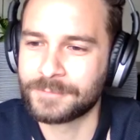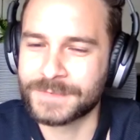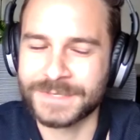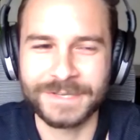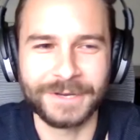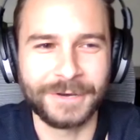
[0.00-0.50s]

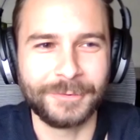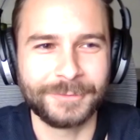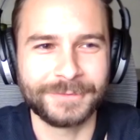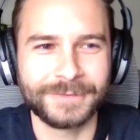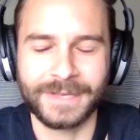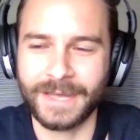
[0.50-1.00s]

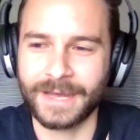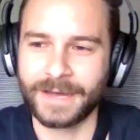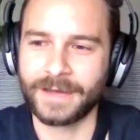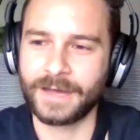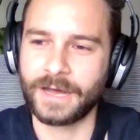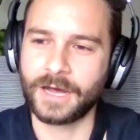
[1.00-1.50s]
So
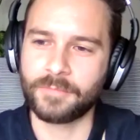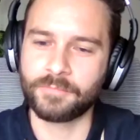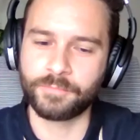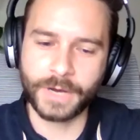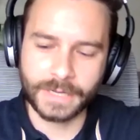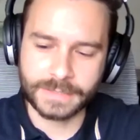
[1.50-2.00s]
yeah,
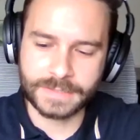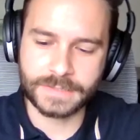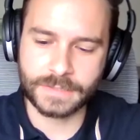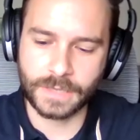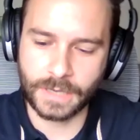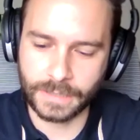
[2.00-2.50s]
but
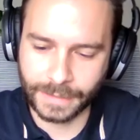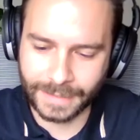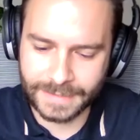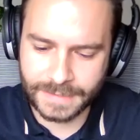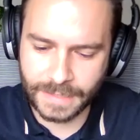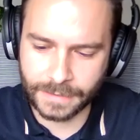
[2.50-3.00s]

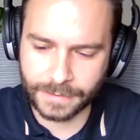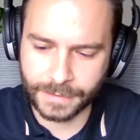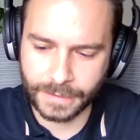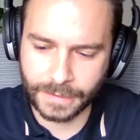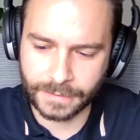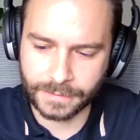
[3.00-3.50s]
like I said,
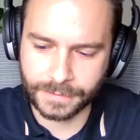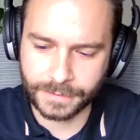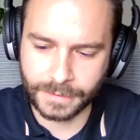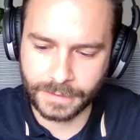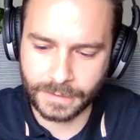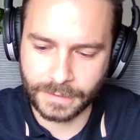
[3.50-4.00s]

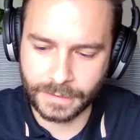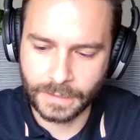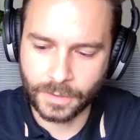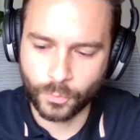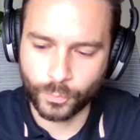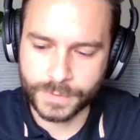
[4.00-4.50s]
the
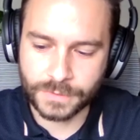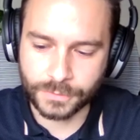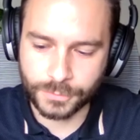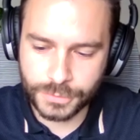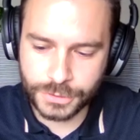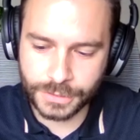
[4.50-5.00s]

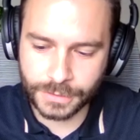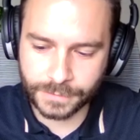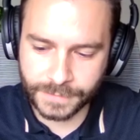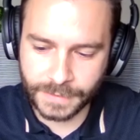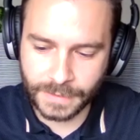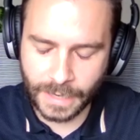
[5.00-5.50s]
resolution
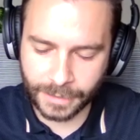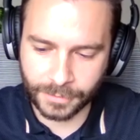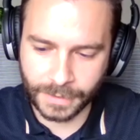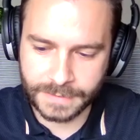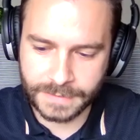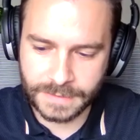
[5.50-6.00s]
of the
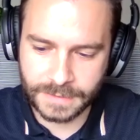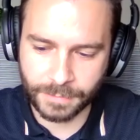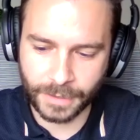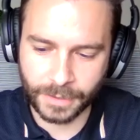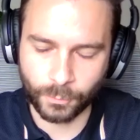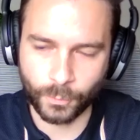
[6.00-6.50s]
ioLights is
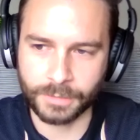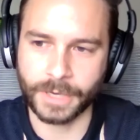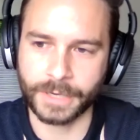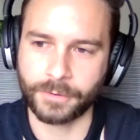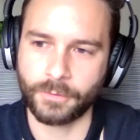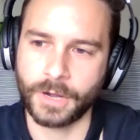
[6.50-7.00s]
about 1
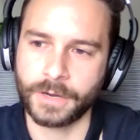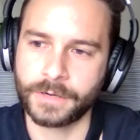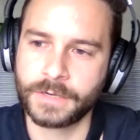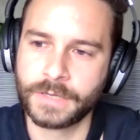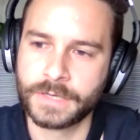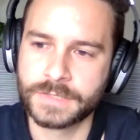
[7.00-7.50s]

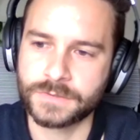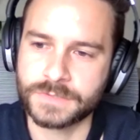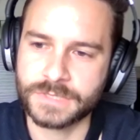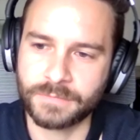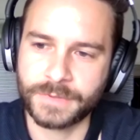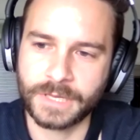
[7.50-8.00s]
micron. So
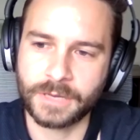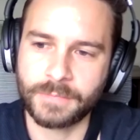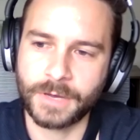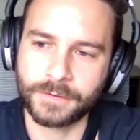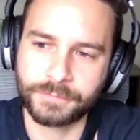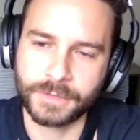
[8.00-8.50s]
something
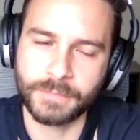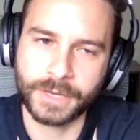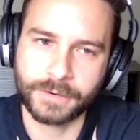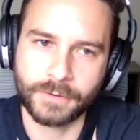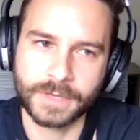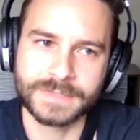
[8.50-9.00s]
about 3
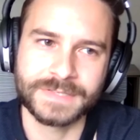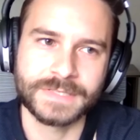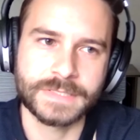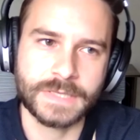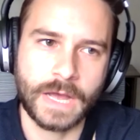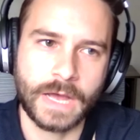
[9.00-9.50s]
microns
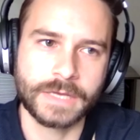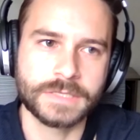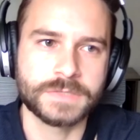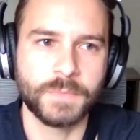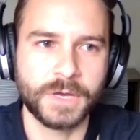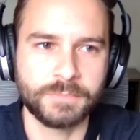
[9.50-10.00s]
in
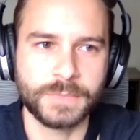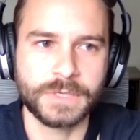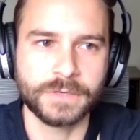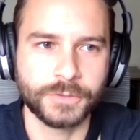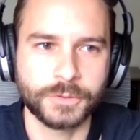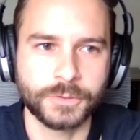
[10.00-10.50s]
size might
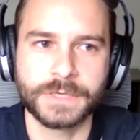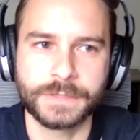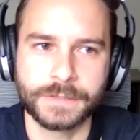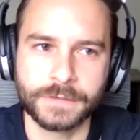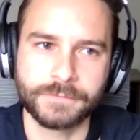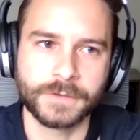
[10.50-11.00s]
be a little
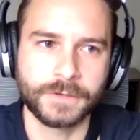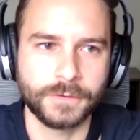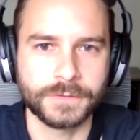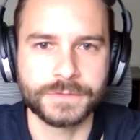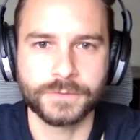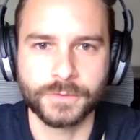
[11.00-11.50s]
bit
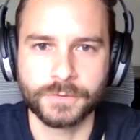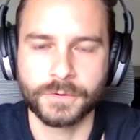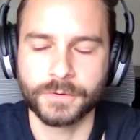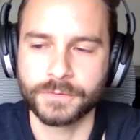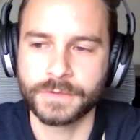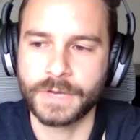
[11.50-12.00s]
difficult
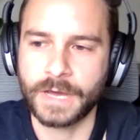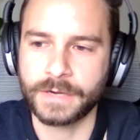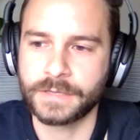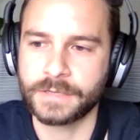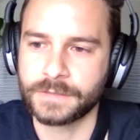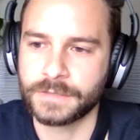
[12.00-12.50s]
or
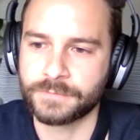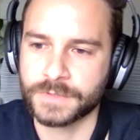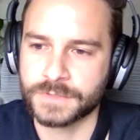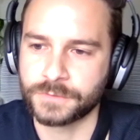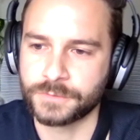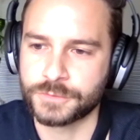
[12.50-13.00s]
not in the
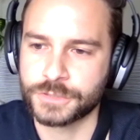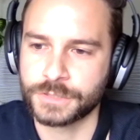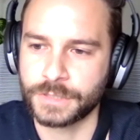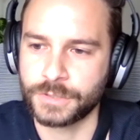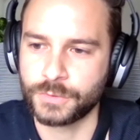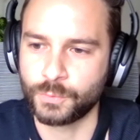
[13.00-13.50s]

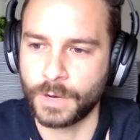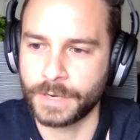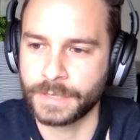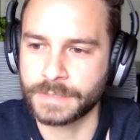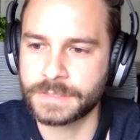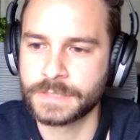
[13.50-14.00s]
resolution that you
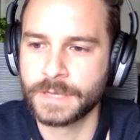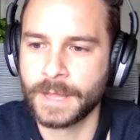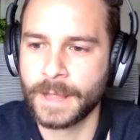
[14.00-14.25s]
want it.